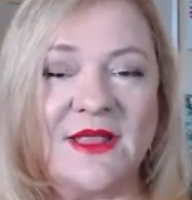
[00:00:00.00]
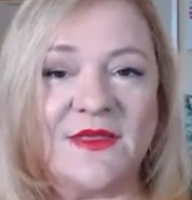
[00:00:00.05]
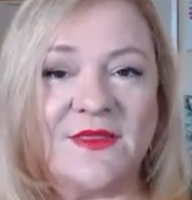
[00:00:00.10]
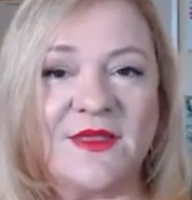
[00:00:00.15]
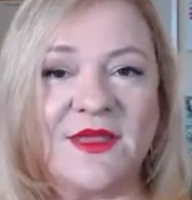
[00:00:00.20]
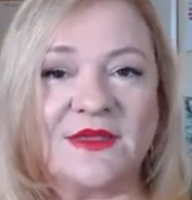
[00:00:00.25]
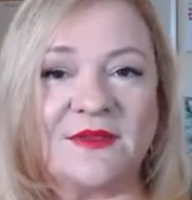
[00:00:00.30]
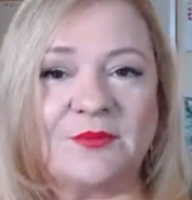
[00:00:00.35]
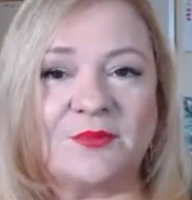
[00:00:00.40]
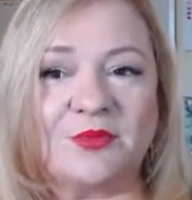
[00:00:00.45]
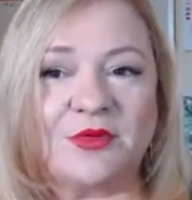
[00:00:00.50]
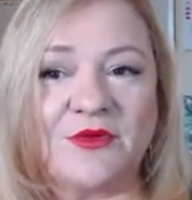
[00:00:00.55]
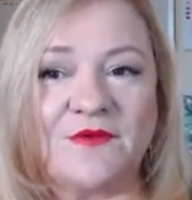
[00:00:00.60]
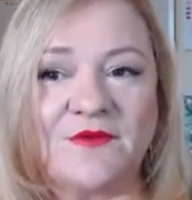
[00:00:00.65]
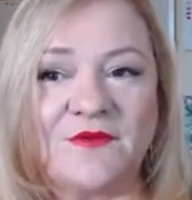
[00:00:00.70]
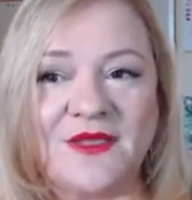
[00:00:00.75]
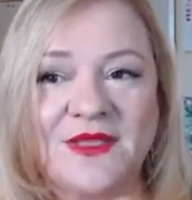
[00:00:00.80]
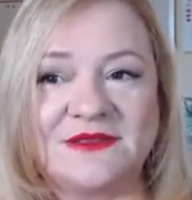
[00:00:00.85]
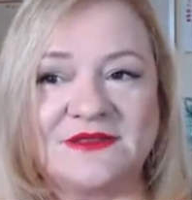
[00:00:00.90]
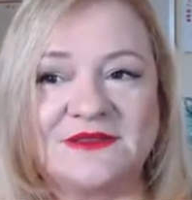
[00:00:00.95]
that
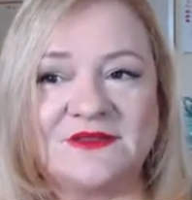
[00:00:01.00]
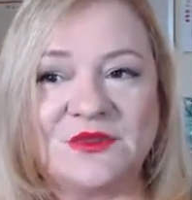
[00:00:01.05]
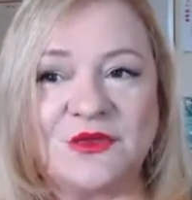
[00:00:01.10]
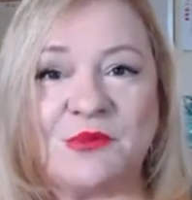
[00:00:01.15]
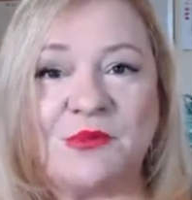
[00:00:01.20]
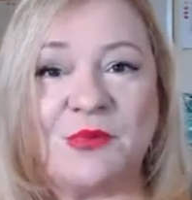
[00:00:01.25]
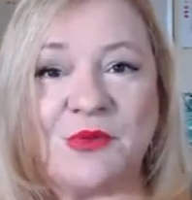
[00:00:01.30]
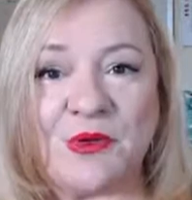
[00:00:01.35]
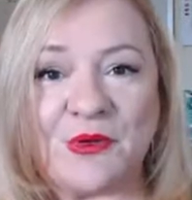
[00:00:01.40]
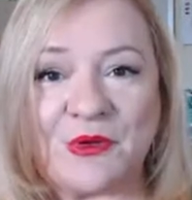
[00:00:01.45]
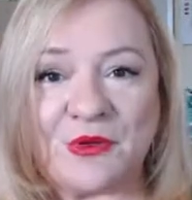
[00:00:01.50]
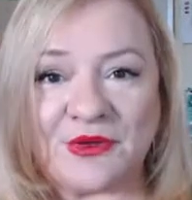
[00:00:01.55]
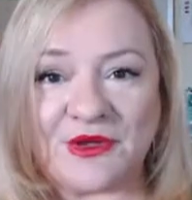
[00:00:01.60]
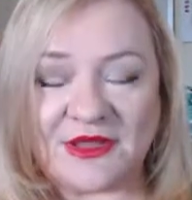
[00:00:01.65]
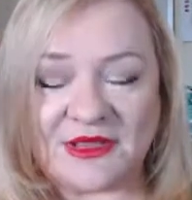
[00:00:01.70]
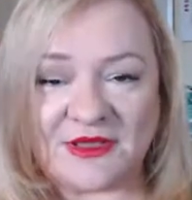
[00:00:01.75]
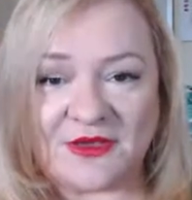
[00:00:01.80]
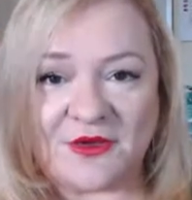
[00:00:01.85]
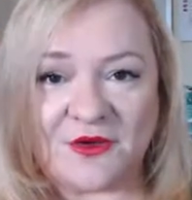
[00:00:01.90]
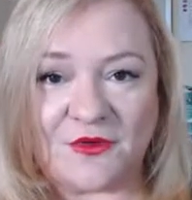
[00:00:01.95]
prevents the
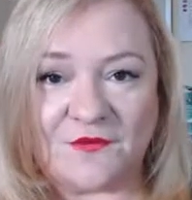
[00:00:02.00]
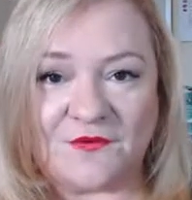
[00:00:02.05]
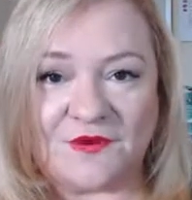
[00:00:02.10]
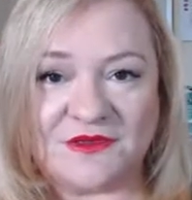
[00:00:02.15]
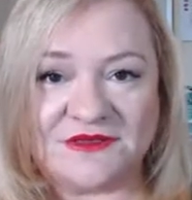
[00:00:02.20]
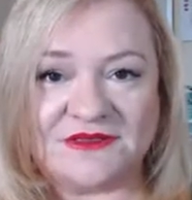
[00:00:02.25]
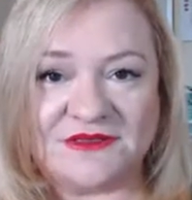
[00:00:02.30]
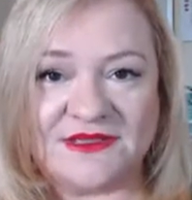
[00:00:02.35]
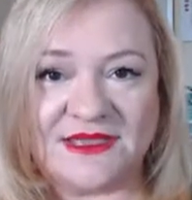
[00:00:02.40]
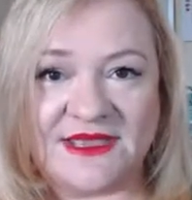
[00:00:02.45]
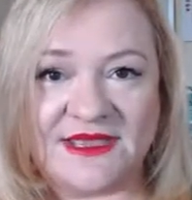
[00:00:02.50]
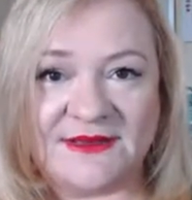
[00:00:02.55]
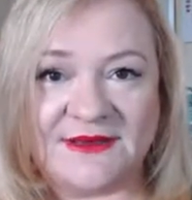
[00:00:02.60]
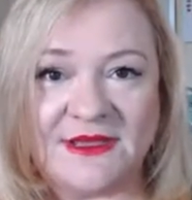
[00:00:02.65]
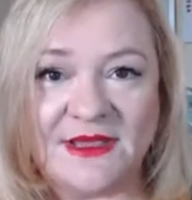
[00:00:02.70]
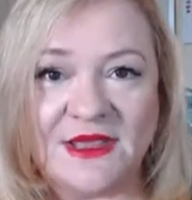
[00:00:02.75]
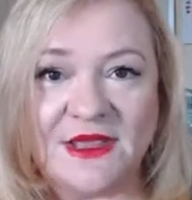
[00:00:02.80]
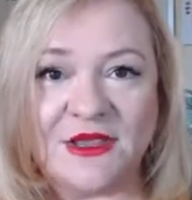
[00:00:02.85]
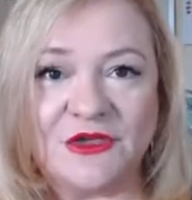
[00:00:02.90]
burning of the skin.